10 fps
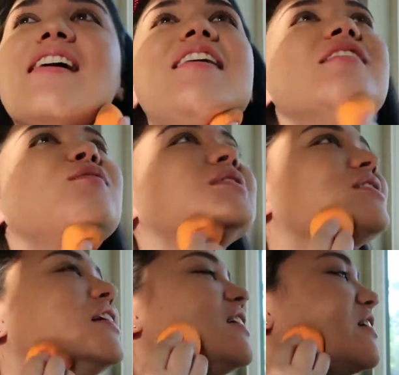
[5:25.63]
It was
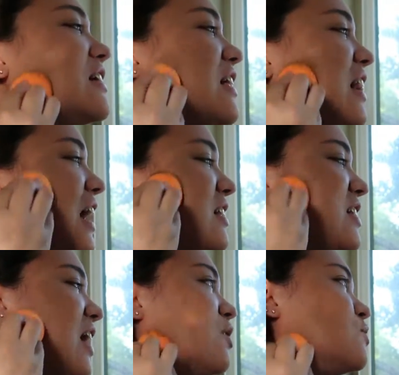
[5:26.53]
like, that
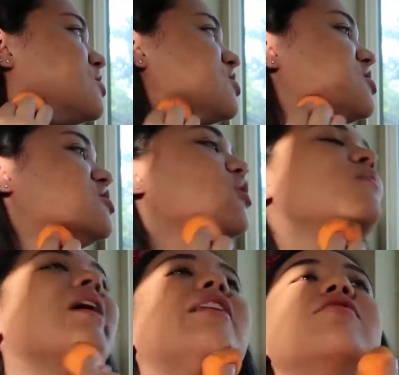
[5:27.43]
day was just so
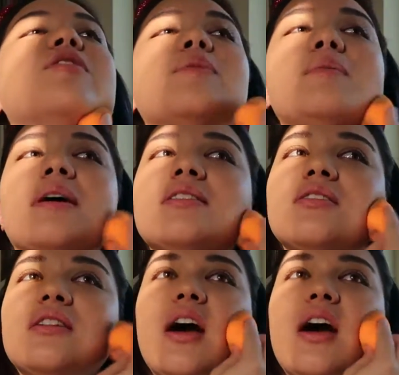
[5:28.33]
bad for me mentally.